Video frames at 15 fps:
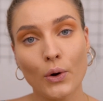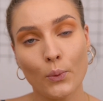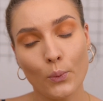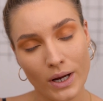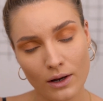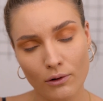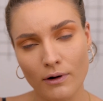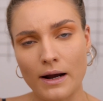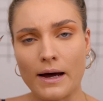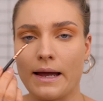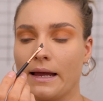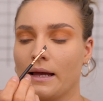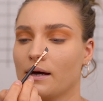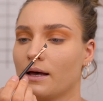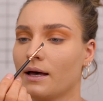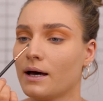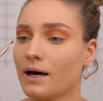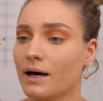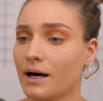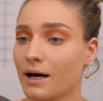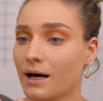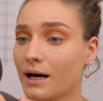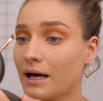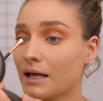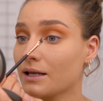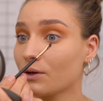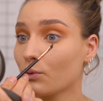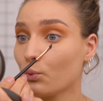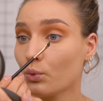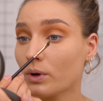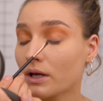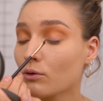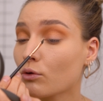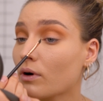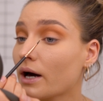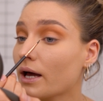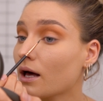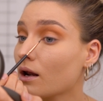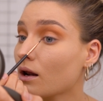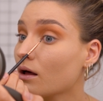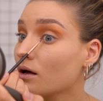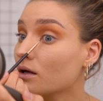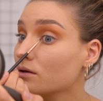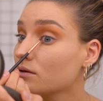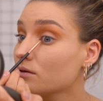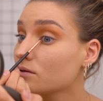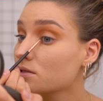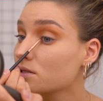we cry, and we cry a lot.